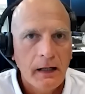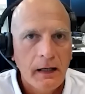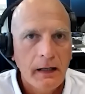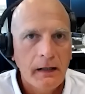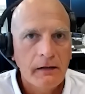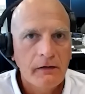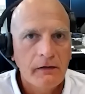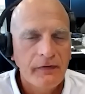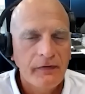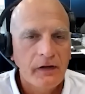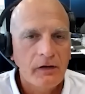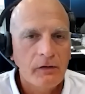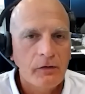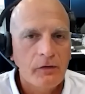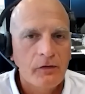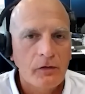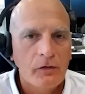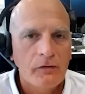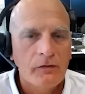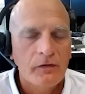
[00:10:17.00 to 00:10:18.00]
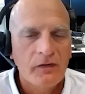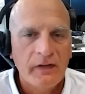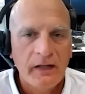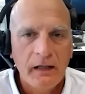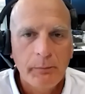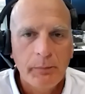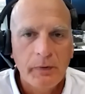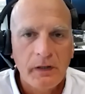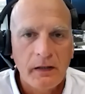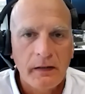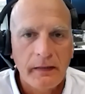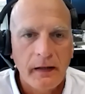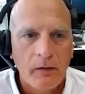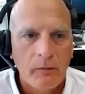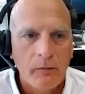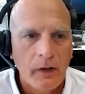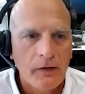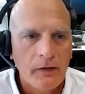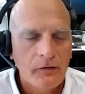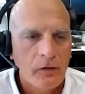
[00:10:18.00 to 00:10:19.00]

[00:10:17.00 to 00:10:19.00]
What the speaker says: and the Federal Reserve is keeping it that way.